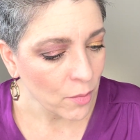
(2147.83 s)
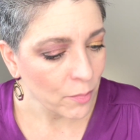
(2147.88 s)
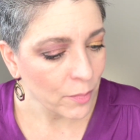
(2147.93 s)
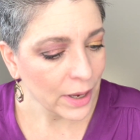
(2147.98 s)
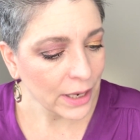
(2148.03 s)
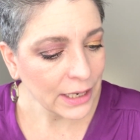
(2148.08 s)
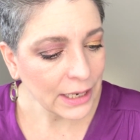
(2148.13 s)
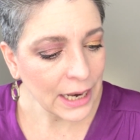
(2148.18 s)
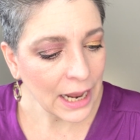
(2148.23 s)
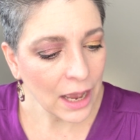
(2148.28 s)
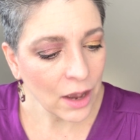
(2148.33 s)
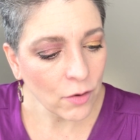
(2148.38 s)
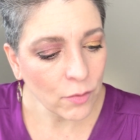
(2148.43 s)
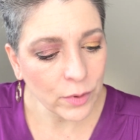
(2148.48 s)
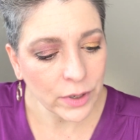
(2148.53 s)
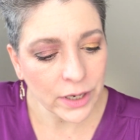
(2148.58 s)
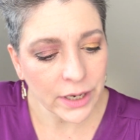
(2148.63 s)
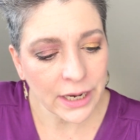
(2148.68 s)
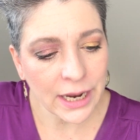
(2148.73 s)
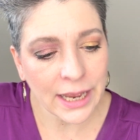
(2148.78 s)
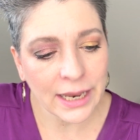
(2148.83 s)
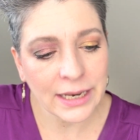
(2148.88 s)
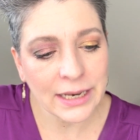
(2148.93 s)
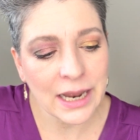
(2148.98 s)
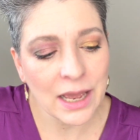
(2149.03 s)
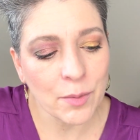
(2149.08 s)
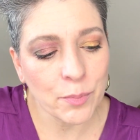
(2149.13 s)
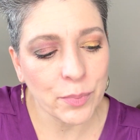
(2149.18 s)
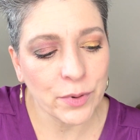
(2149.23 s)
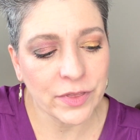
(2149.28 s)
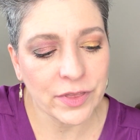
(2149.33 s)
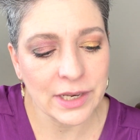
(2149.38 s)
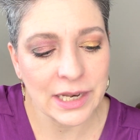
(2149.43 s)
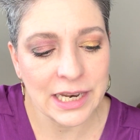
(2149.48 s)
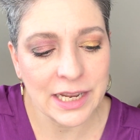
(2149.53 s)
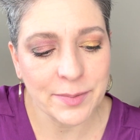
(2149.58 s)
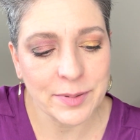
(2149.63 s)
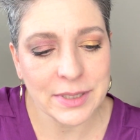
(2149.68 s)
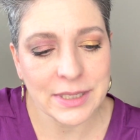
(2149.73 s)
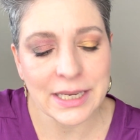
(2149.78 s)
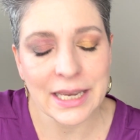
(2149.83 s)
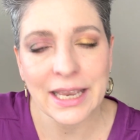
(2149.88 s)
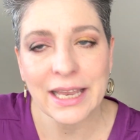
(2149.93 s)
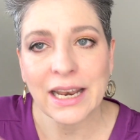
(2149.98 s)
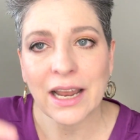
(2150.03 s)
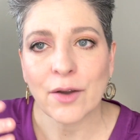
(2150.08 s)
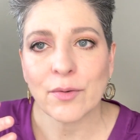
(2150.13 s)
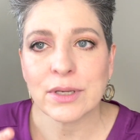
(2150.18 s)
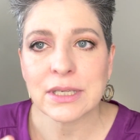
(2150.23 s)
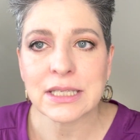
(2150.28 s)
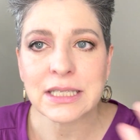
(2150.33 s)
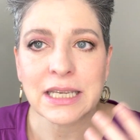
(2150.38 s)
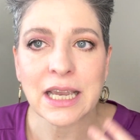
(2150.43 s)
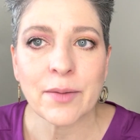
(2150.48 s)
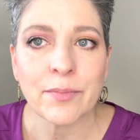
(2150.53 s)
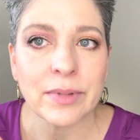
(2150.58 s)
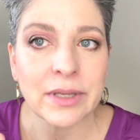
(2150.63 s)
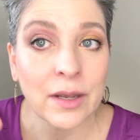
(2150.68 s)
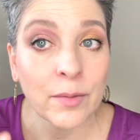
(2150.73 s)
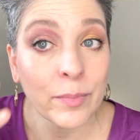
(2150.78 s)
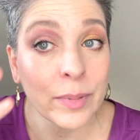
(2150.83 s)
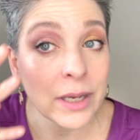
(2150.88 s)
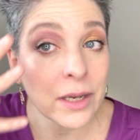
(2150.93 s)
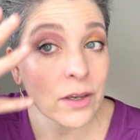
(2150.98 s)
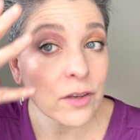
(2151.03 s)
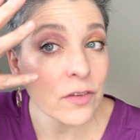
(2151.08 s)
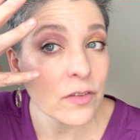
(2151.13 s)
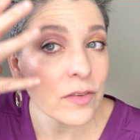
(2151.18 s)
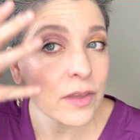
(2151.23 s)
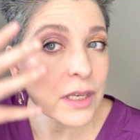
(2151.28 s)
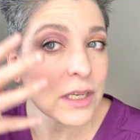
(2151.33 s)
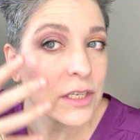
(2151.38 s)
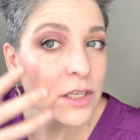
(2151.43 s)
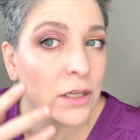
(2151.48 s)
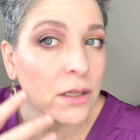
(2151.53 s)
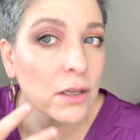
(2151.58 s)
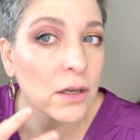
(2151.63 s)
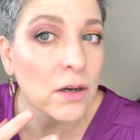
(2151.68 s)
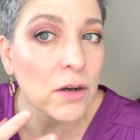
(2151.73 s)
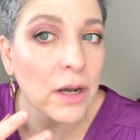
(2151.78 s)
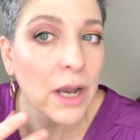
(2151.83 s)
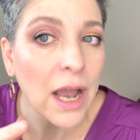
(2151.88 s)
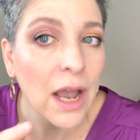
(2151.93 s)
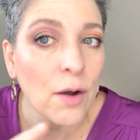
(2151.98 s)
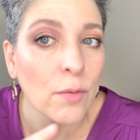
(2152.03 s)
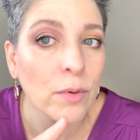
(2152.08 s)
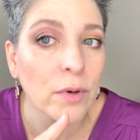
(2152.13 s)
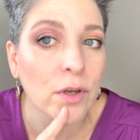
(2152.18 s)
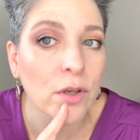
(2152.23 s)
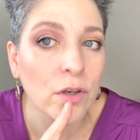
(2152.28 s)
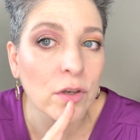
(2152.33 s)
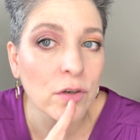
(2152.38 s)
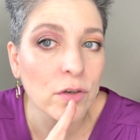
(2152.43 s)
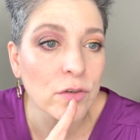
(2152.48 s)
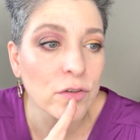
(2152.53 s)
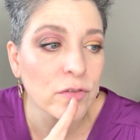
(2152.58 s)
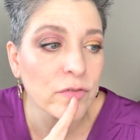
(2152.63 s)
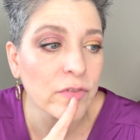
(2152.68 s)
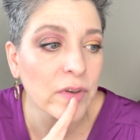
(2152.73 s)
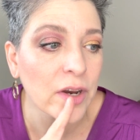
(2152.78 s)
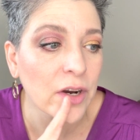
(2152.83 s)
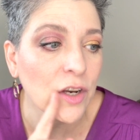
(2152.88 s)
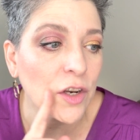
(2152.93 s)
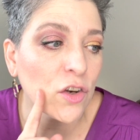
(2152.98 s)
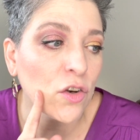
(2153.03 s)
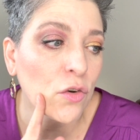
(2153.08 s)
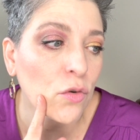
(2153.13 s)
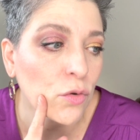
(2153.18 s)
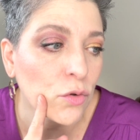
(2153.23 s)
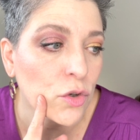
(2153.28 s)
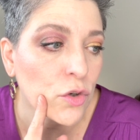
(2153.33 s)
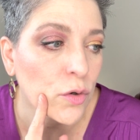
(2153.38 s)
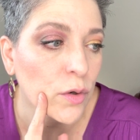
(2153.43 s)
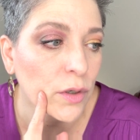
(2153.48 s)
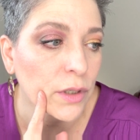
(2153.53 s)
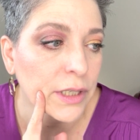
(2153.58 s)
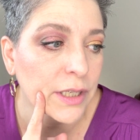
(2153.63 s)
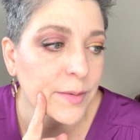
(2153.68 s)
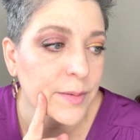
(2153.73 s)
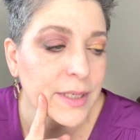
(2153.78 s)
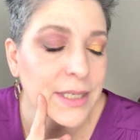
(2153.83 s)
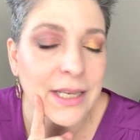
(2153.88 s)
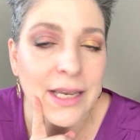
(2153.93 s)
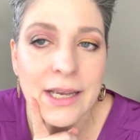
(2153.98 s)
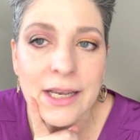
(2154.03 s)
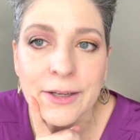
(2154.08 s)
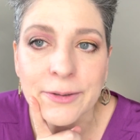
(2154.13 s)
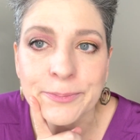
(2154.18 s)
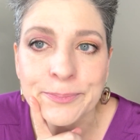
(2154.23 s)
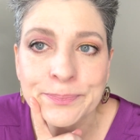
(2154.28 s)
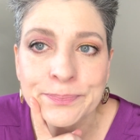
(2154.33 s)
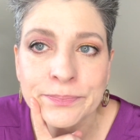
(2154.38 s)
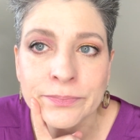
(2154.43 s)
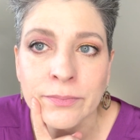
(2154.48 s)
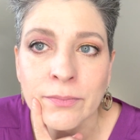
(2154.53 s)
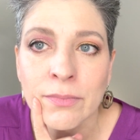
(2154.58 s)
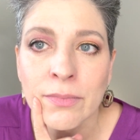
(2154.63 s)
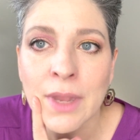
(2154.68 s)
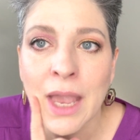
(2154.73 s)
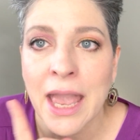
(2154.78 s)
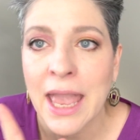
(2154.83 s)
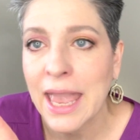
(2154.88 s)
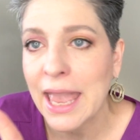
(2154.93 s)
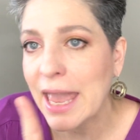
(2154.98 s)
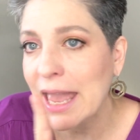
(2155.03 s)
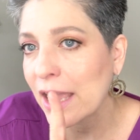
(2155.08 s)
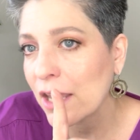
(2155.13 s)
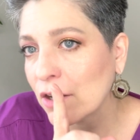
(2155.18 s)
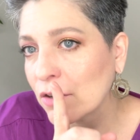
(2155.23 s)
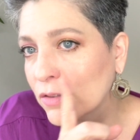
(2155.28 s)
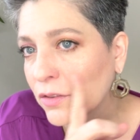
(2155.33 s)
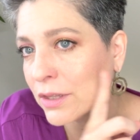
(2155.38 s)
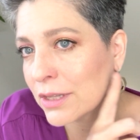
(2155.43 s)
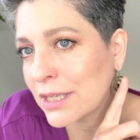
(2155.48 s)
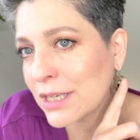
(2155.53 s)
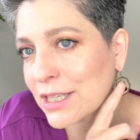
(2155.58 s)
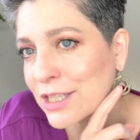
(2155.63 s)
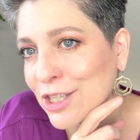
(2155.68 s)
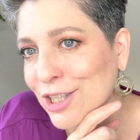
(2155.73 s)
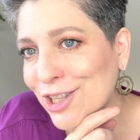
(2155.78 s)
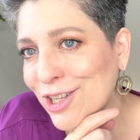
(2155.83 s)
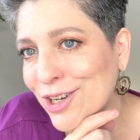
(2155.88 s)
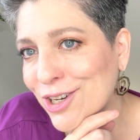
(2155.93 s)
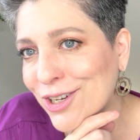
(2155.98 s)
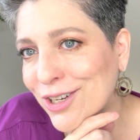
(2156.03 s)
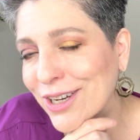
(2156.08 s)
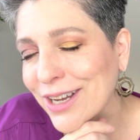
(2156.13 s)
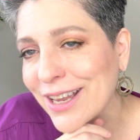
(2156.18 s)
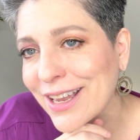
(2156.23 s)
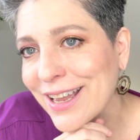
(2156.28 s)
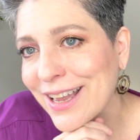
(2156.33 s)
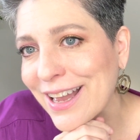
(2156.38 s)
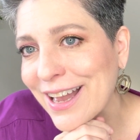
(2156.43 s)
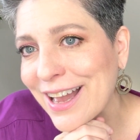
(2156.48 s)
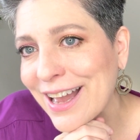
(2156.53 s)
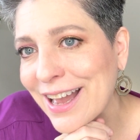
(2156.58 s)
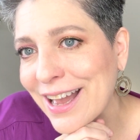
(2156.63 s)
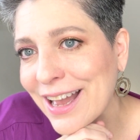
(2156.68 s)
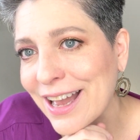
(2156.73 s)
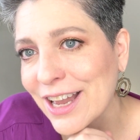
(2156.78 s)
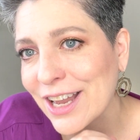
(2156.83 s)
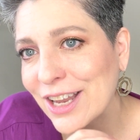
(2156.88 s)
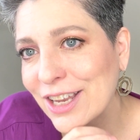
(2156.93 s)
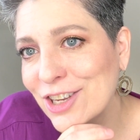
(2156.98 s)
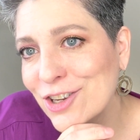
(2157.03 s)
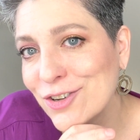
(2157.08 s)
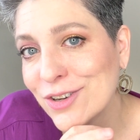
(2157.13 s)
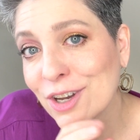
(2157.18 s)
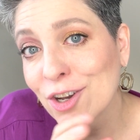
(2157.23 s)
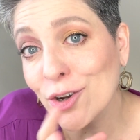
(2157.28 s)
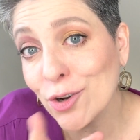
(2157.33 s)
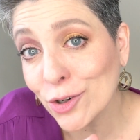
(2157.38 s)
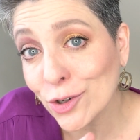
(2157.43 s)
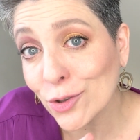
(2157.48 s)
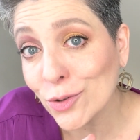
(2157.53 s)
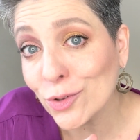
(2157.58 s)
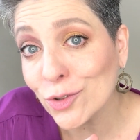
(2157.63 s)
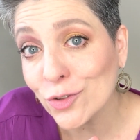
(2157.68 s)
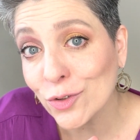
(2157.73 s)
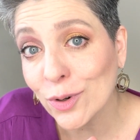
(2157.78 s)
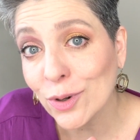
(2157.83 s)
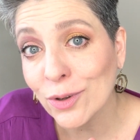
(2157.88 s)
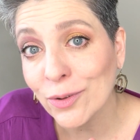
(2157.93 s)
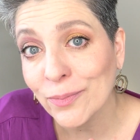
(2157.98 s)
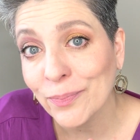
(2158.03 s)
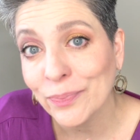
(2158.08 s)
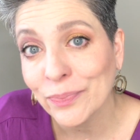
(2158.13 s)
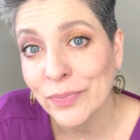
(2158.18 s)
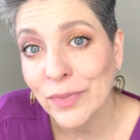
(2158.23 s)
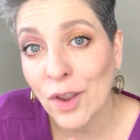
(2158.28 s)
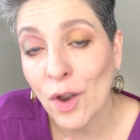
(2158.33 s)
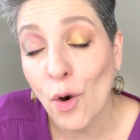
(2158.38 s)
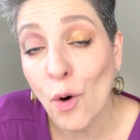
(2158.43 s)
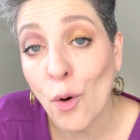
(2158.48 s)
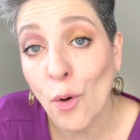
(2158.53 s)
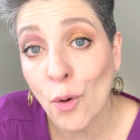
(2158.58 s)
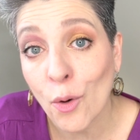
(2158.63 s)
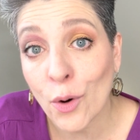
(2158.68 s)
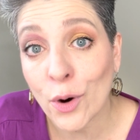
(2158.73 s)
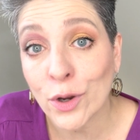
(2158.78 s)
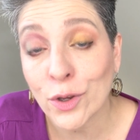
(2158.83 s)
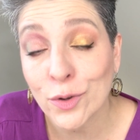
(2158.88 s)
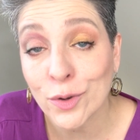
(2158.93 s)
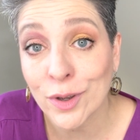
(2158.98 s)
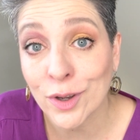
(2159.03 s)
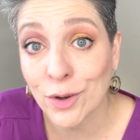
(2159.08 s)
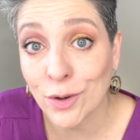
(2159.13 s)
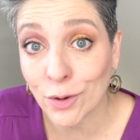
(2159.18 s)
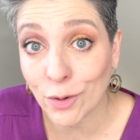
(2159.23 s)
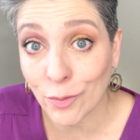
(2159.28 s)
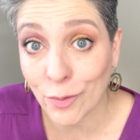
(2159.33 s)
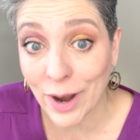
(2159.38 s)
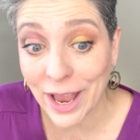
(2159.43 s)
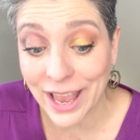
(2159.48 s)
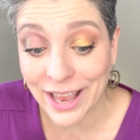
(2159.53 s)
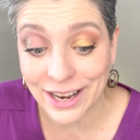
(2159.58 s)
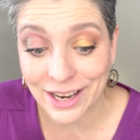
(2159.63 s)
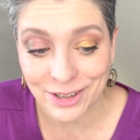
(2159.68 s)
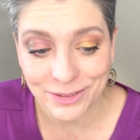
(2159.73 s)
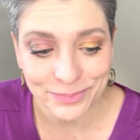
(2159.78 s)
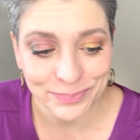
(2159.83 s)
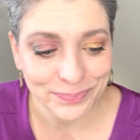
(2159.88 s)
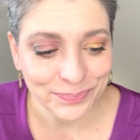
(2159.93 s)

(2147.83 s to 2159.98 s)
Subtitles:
But now we're gonna end up with the lipstick. And I was tempted because this look, I would use very neutral lipstick. And on this look, you can go neutral or you can go red.